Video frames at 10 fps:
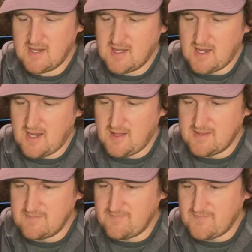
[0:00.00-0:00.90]

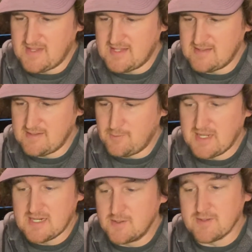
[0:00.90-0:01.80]
then we
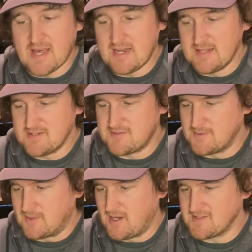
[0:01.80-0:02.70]
can do that, and that's
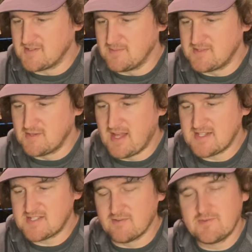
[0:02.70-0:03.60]
super awesome. So
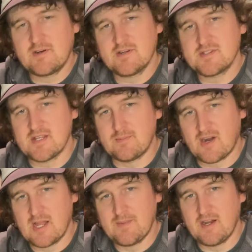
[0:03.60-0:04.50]
that's the first and
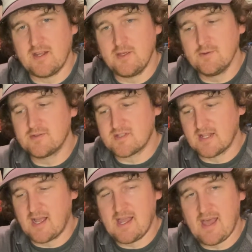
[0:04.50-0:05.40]
primary use that
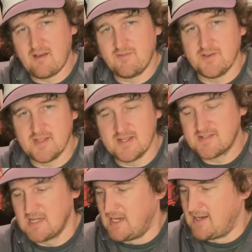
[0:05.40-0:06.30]
I have for
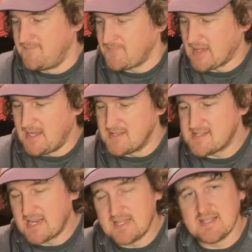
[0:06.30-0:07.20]
this. The
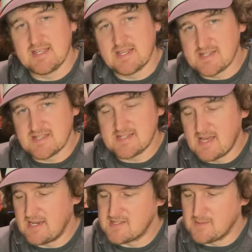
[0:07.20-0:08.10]
second thing, as I
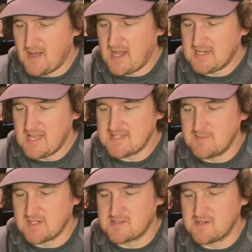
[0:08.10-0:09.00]
said, is the podcast
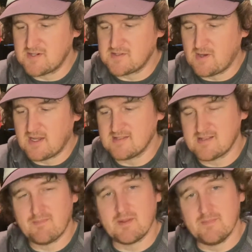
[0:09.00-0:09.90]
mixer, so I can
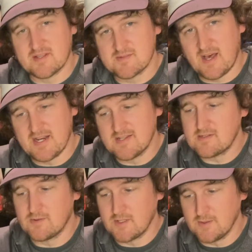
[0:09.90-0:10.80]
set up the mix minus
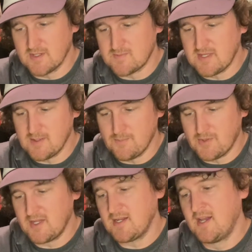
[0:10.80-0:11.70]
through the USB
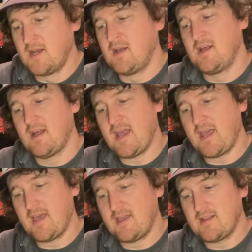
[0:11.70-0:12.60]
input
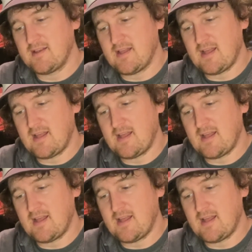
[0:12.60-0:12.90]
and